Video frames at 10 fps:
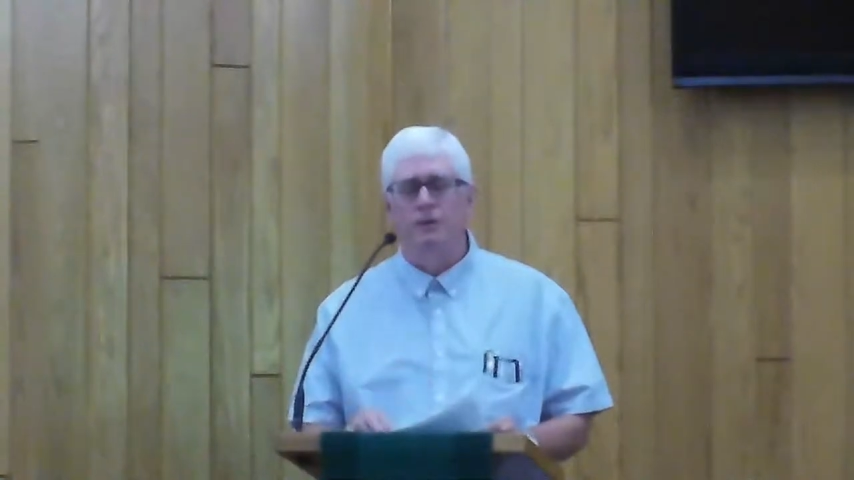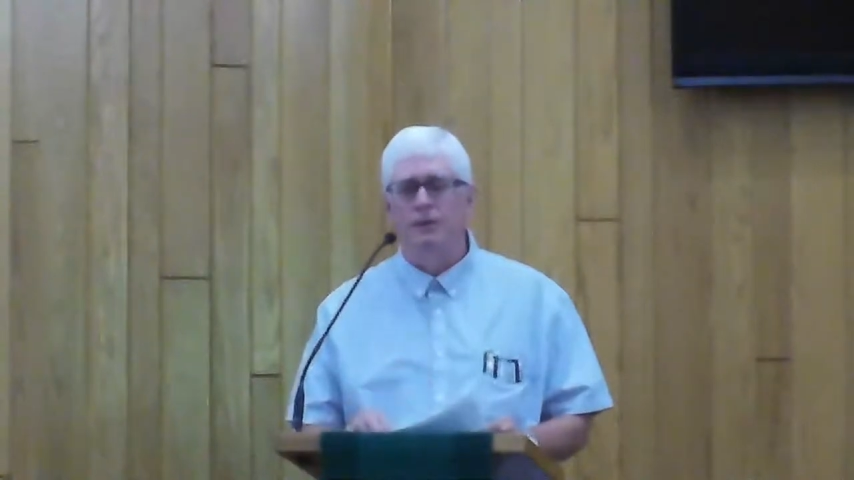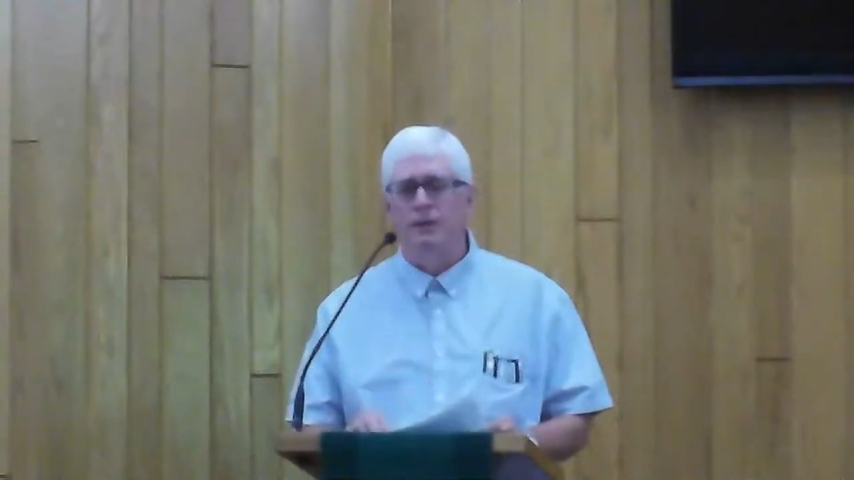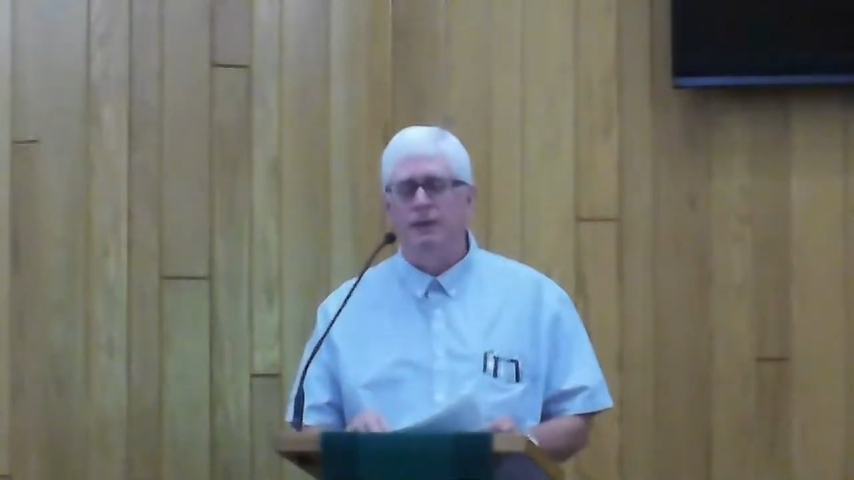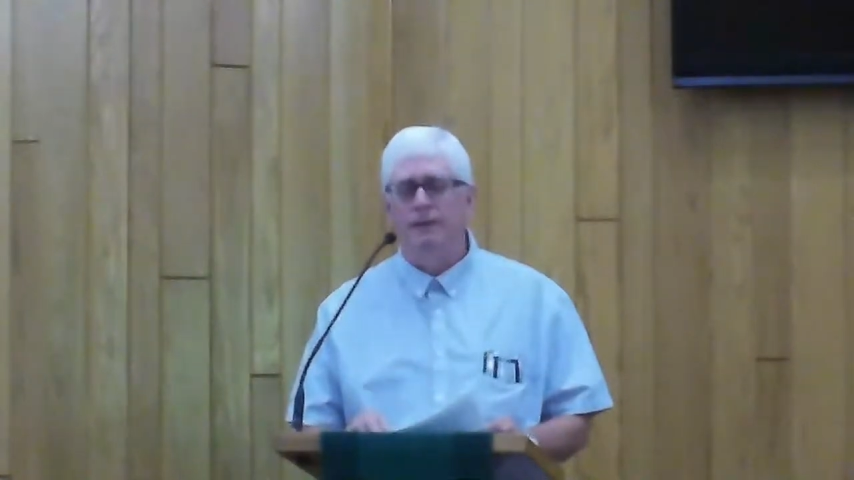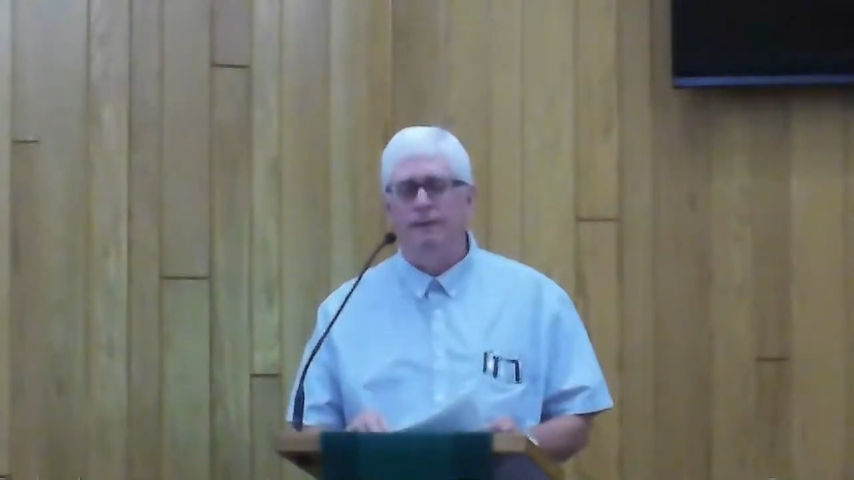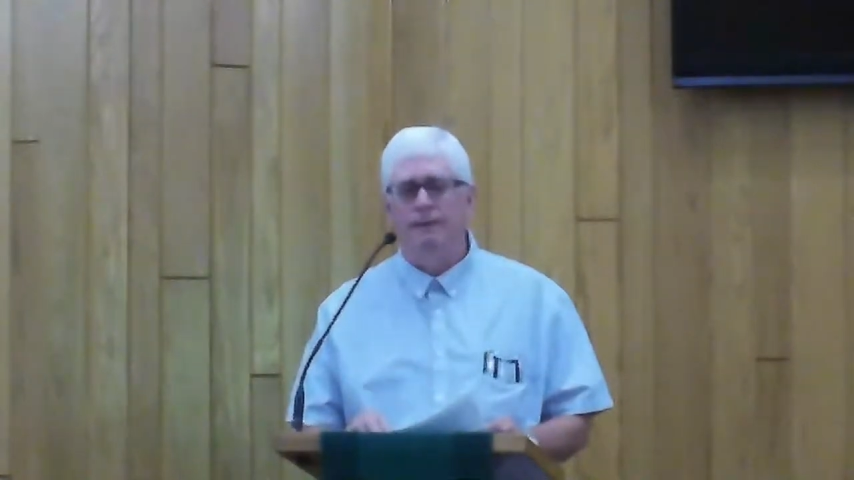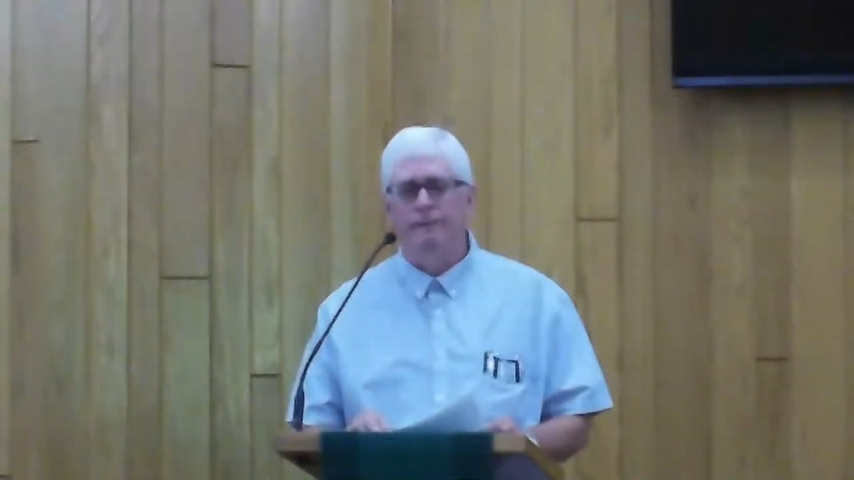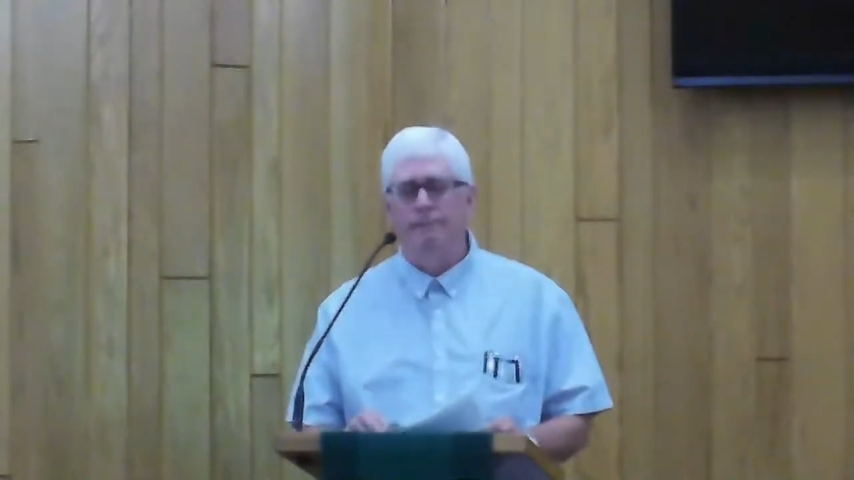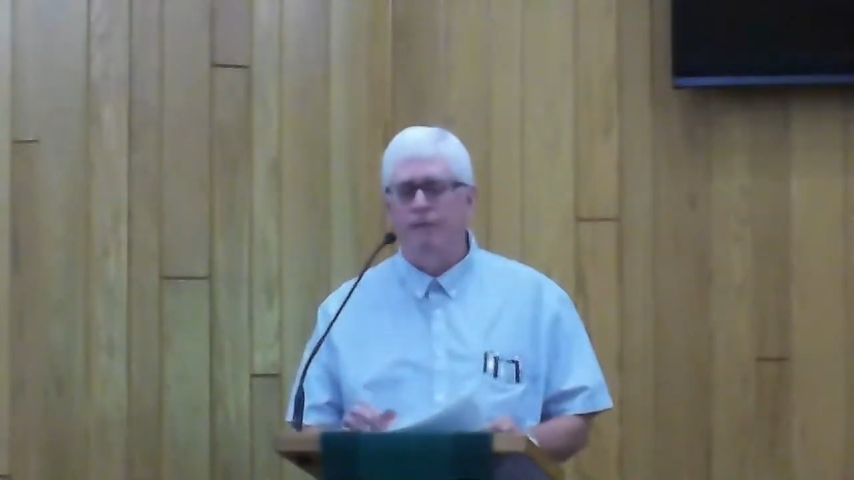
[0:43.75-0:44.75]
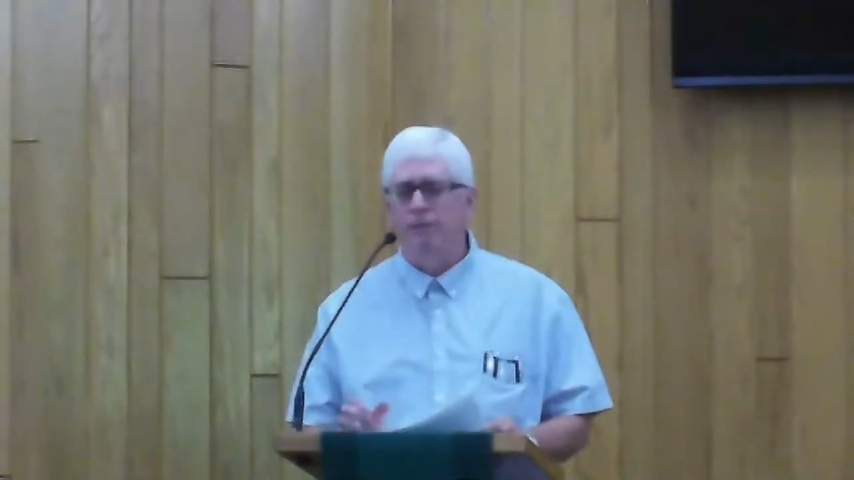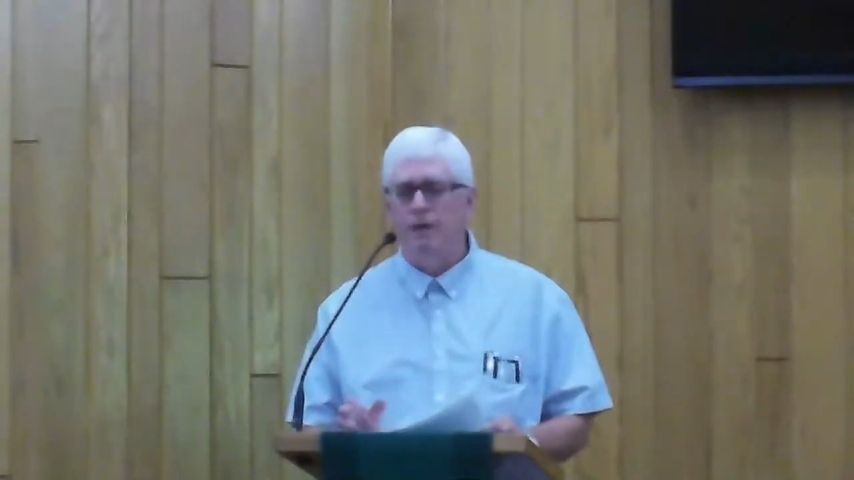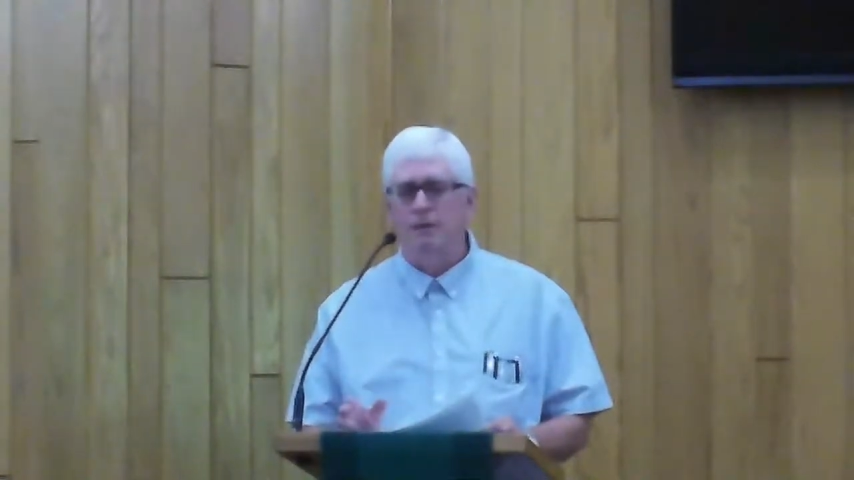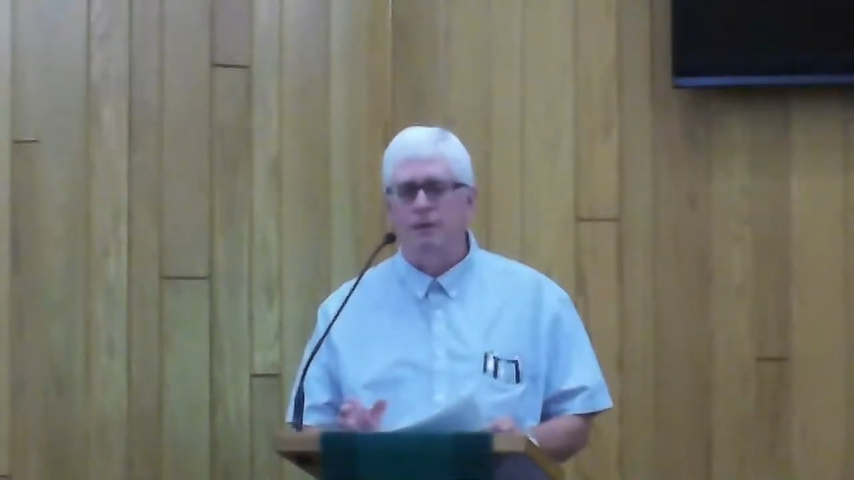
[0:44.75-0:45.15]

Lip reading: and I've lost it.